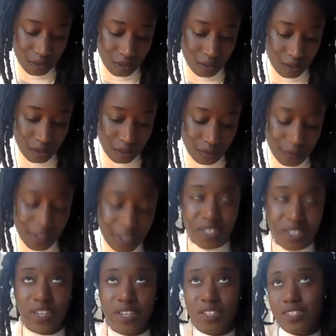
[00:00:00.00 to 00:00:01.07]
the first thing
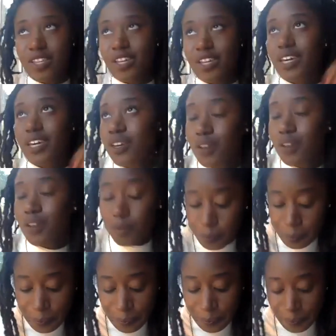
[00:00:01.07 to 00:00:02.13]
is that
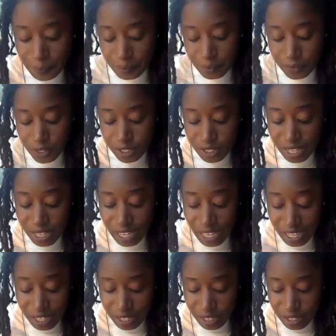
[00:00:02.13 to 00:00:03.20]
today
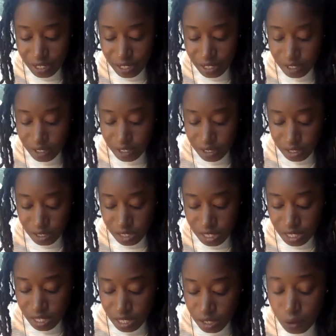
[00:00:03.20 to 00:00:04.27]
is
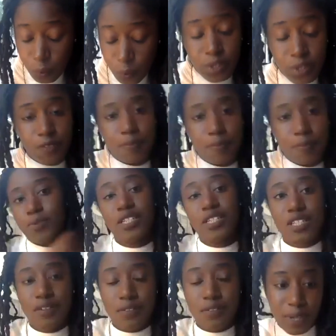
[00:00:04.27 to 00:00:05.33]
or would have been the
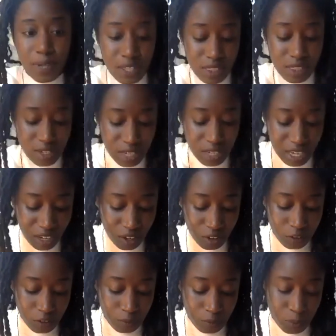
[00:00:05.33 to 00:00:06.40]
27th birthday
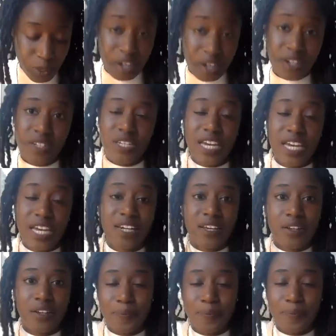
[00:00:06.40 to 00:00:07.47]
of Breonna Taylor,
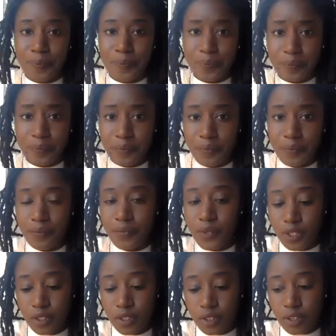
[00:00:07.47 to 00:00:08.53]

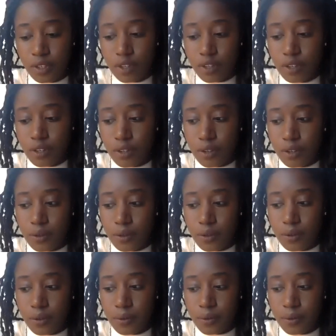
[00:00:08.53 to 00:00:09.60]
who
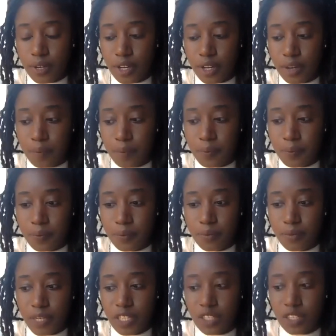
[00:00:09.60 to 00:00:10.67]
in
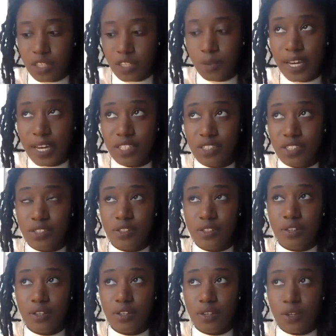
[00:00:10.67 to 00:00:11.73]
the
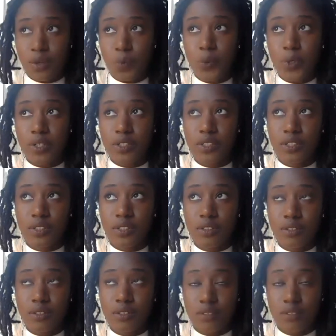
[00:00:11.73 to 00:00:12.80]
US
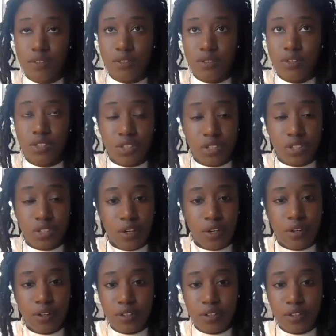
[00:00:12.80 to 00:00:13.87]
was shot
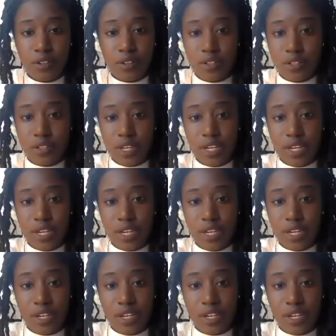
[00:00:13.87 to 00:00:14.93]
in her
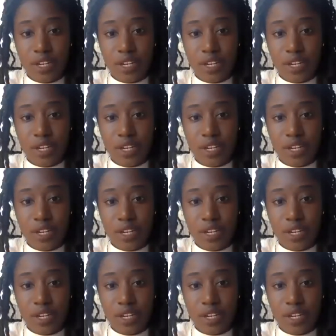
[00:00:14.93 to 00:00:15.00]
bed